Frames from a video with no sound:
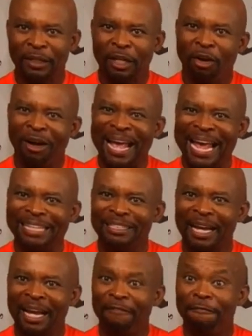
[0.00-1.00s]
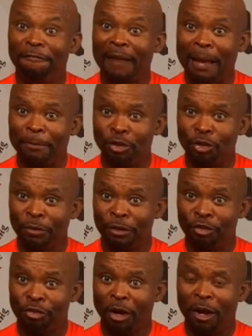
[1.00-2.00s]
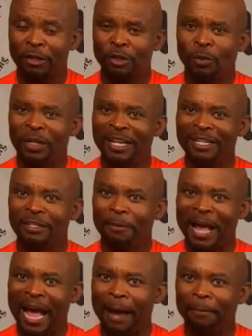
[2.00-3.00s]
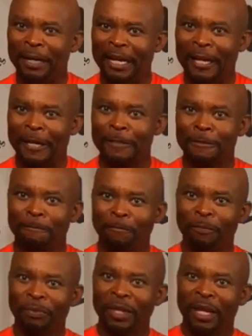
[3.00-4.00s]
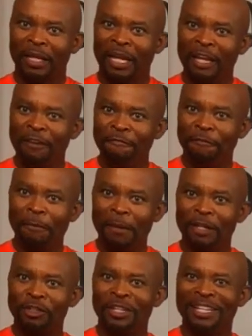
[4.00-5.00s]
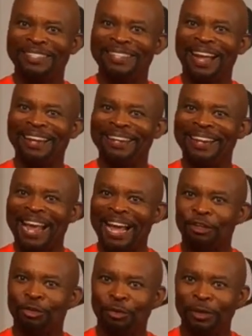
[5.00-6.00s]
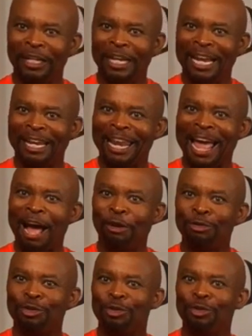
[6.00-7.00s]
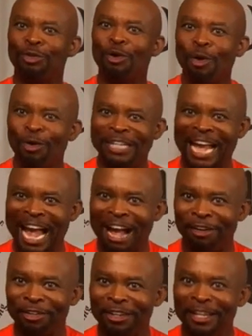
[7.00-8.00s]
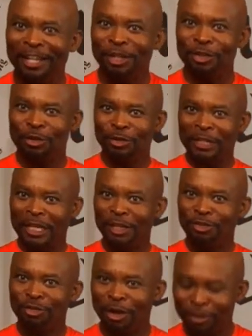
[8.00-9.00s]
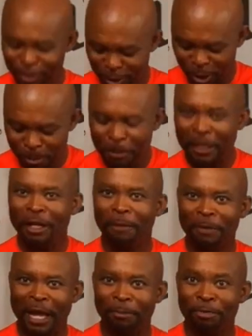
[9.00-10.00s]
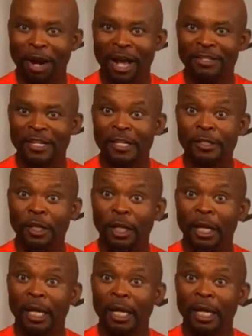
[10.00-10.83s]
call anti-inflammatory drugs, what ends up happening is the inflammation is not naturally allowed to go down, because you're taking drugs to speed up that process